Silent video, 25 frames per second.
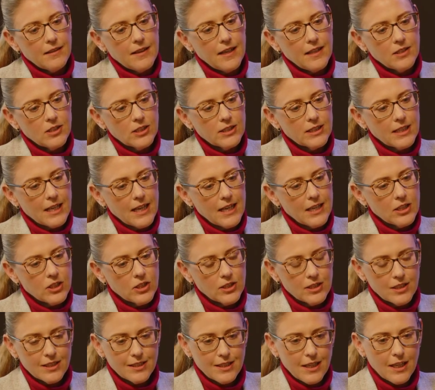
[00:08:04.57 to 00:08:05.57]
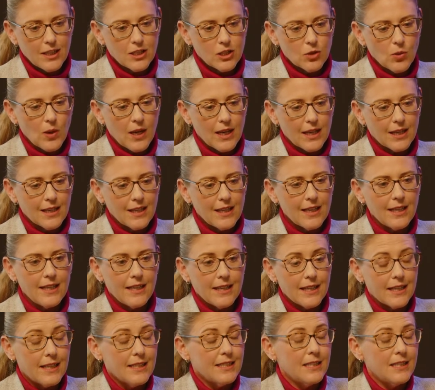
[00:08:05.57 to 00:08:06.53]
legislation states quite clearly that